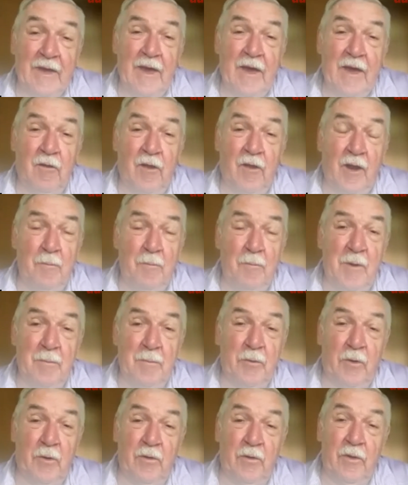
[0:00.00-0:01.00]
And a lot of
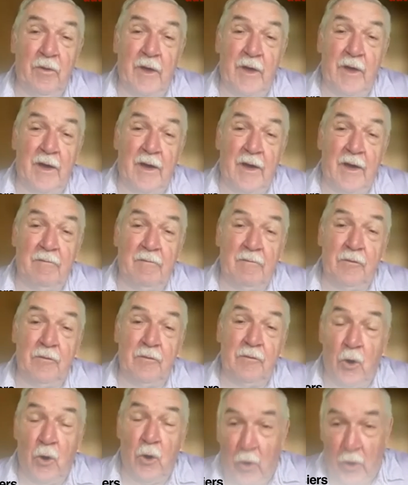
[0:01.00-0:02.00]
people
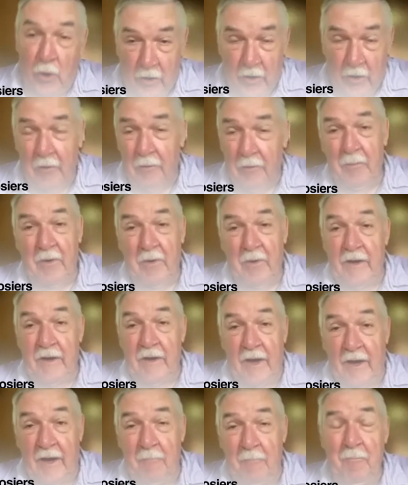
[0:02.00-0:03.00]
know her by
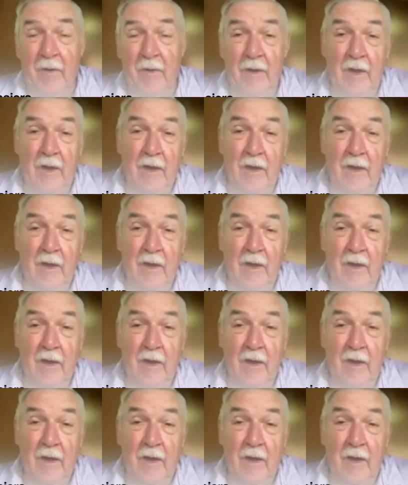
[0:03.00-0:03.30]
name.